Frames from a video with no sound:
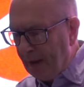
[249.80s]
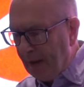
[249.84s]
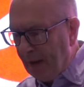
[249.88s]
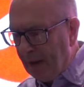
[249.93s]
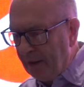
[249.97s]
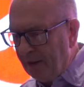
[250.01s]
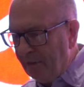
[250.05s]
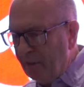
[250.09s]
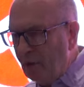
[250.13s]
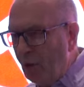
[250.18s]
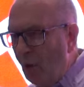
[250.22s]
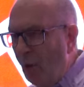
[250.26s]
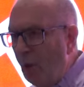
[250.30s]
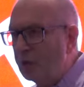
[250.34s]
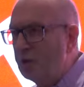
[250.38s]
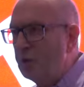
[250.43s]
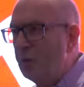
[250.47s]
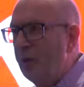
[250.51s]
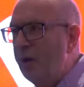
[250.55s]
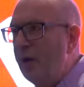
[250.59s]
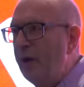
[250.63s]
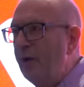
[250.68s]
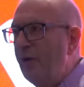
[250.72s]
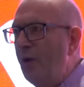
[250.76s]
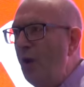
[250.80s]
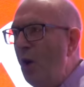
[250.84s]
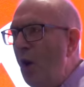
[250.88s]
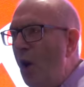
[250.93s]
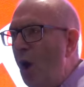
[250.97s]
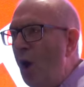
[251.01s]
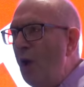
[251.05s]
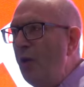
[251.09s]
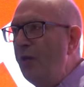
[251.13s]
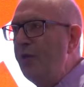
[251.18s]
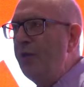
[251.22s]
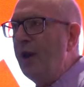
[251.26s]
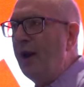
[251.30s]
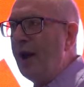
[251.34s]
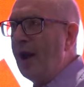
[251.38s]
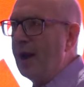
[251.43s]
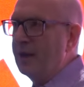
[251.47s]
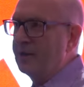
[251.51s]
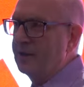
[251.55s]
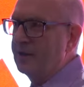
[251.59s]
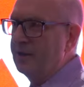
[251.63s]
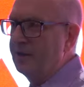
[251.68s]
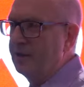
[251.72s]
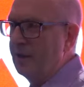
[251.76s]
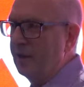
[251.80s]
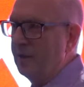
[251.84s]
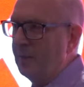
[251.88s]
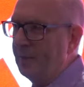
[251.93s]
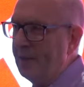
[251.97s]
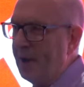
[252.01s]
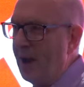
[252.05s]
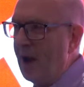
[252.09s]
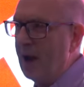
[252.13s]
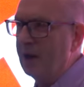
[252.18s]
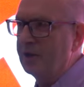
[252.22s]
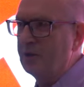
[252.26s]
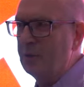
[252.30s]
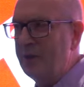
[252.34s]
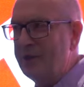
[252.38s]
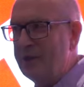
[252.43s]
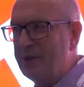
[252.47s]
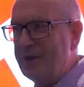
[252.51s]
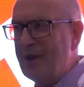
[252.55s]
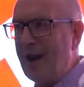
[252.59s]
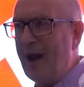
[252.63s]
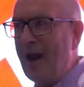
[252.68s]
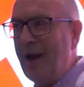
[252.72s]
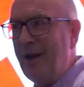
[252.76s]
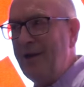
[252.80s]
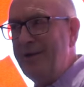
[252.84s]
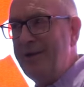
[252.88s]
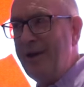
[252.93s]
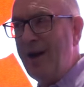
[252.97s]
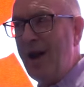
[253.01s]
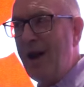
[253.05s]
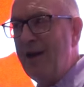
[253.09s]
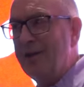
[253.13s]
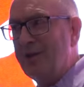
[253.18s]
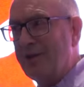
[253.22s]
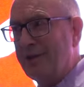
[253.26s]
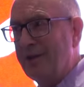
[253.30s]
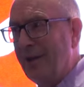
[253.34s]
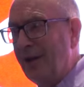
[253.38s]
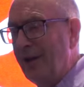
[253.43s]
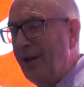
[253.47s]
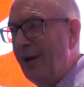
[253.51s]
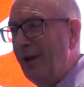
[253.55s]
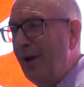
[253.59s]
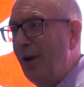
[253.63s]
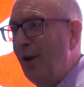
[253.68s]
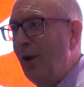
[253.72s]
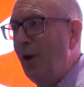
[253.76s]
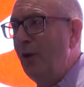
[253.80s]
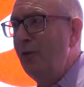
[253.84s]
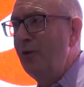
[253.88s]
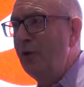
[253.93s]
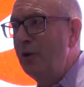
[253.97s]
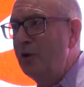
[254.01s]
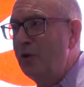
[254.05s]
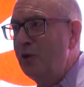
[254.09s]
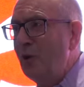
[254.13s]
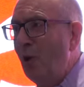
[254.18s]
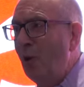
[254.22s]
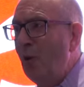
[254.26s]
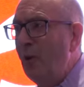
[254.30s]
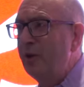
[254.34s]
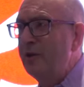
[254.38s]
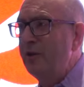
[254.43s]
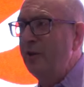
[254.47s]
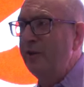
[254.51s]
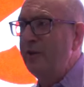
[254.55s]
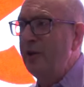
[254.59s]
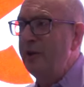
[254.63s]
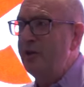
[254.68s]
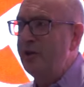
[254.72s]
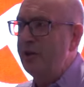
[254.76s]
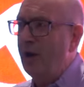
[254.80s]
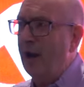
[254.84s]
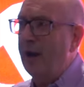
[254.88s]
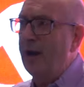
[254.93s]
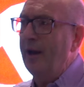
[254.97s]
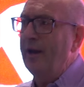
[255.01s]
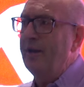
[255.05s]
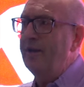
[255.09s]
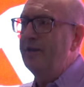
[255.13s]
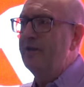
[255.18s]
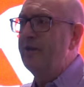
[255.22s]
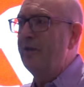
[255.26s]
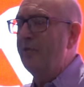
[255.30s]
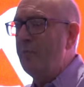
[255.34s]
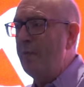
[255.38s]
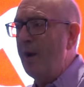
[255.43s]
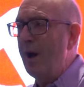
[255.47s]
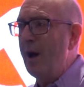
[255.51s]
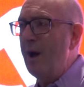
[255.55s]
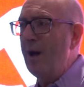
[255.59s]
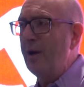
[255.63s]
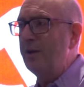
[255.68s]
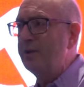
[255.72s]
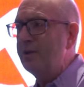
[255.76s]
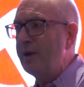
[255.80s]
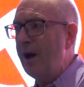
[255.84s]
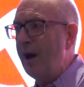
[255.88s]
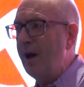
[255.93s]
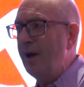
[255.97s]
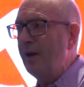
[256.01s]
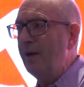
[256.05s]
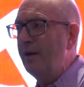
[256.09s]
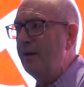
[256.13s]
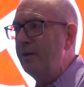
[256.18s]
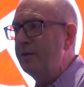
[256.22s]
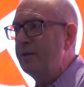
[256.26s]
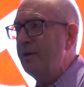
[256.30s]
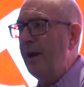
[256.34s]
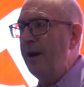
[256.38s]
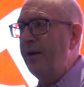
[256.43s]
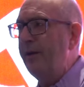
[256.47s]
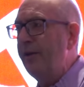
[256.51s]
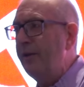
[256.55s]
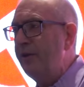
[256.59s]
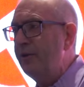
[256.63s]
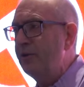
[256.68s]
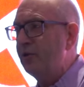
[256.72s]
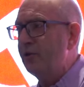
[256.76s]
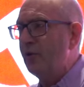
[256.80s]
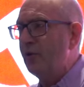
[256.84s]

And of course, we learned the lessons of the past. We stand, yes, on the shoulders of the giants of Marx, Engels, Lenin,